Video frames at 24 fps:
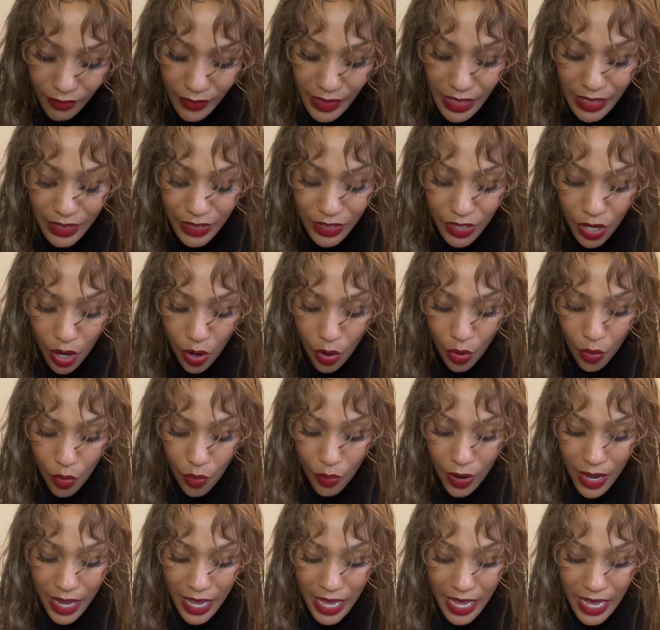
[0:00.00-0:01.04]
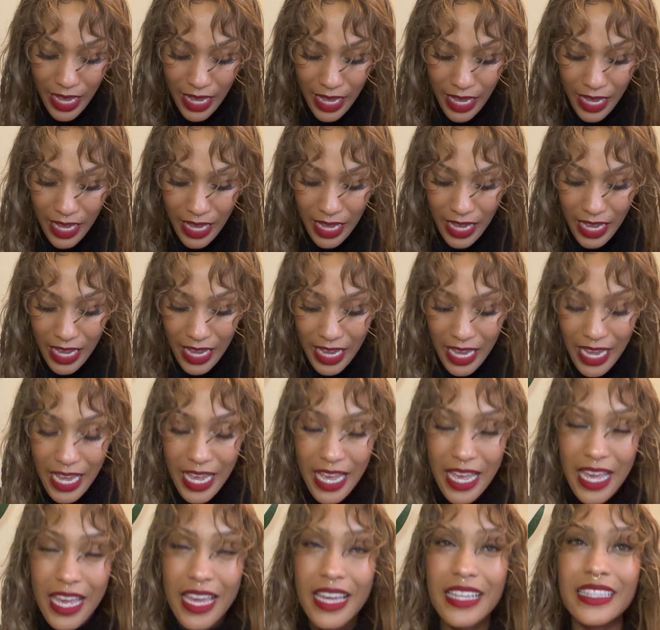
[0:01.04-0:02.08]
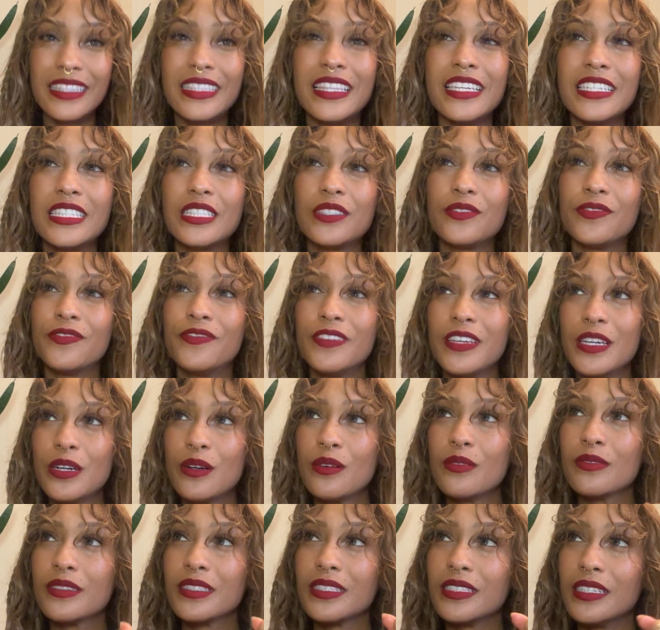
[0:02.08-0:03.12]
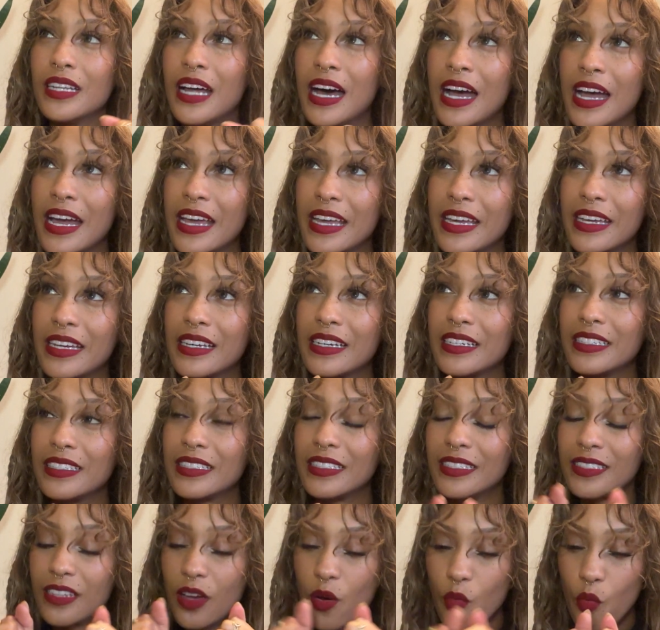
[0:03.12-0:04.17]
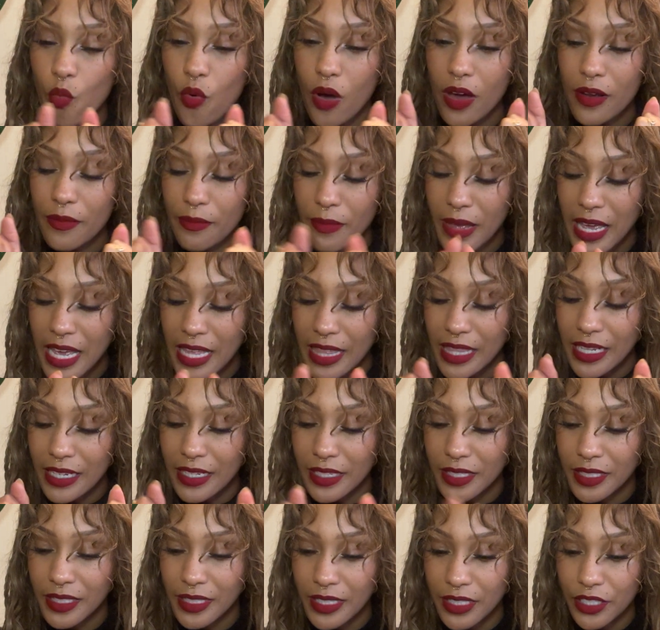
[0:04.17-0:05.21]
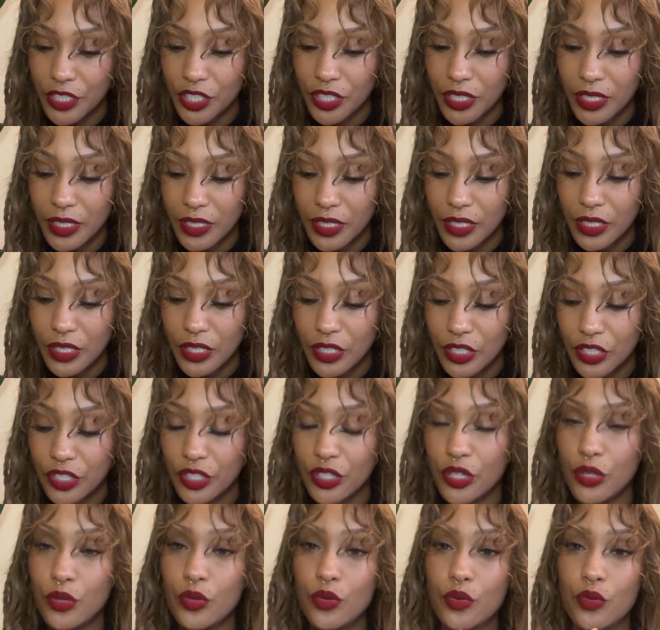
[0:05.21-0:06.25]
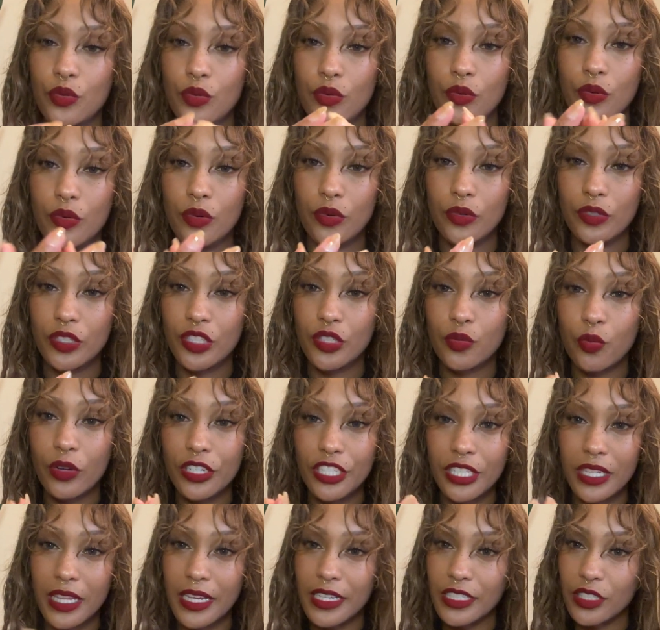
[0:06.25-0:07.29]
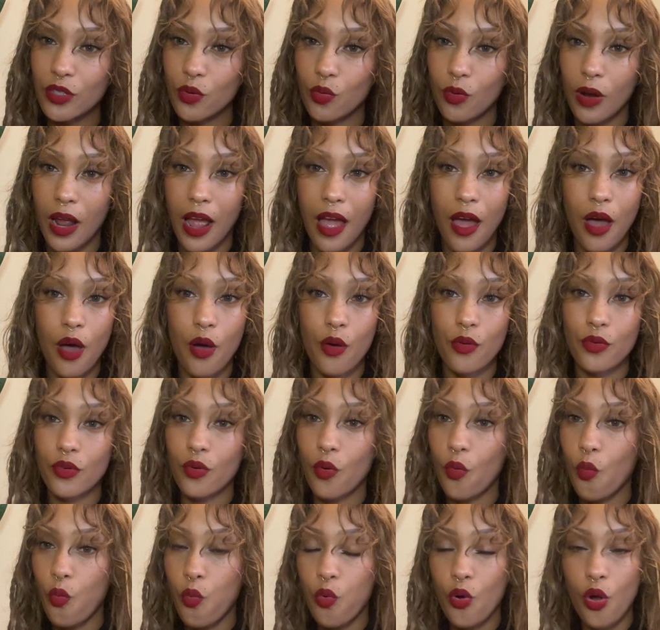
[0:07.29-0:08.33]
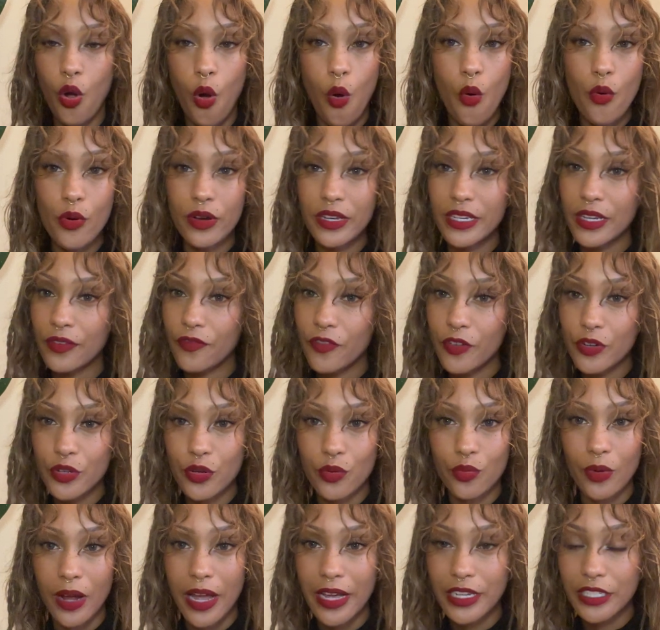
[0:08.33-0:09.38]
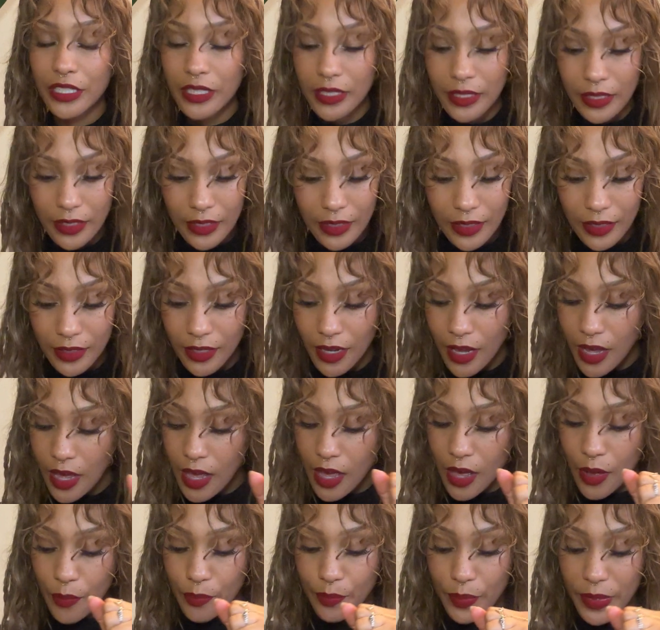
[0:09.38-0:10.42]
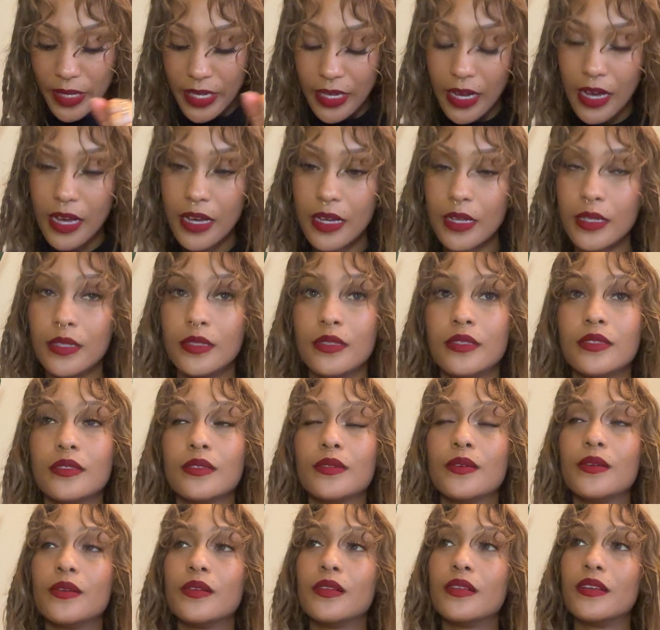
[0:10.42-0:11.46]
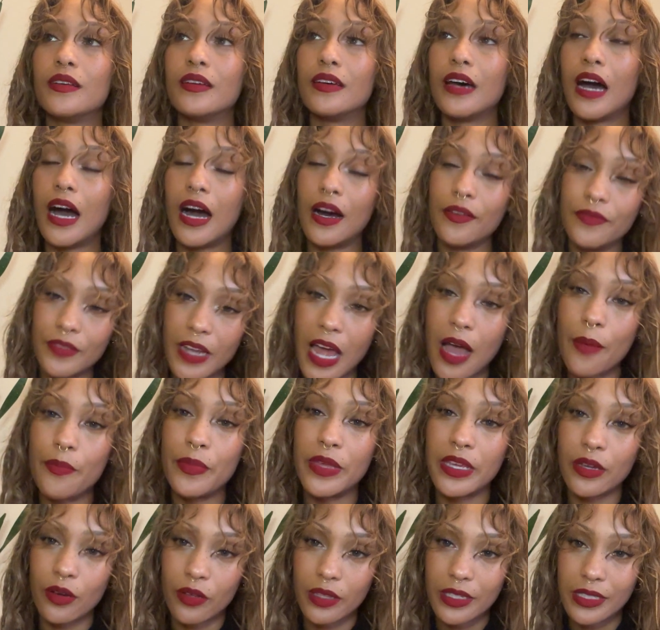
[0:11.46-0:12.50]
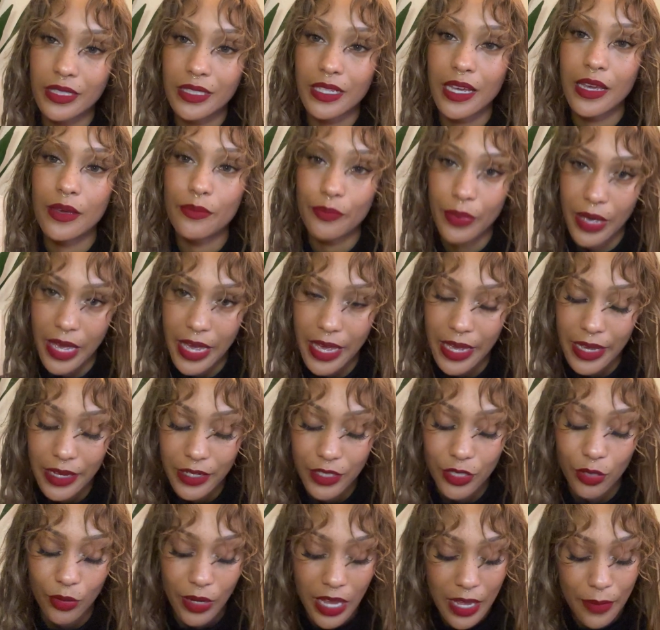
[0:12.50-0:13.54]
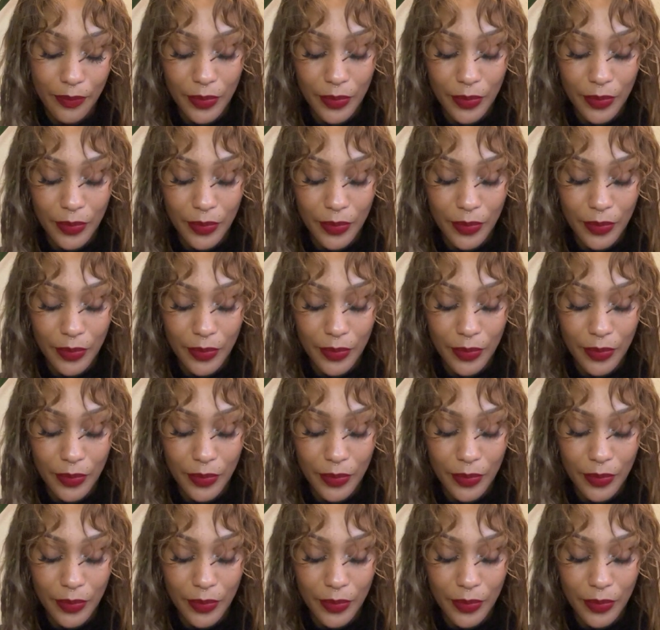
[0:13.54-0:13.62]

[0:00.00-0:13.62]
So this feels like someone made the decision to switch things around, go in different directions because of not being on the same page, okay?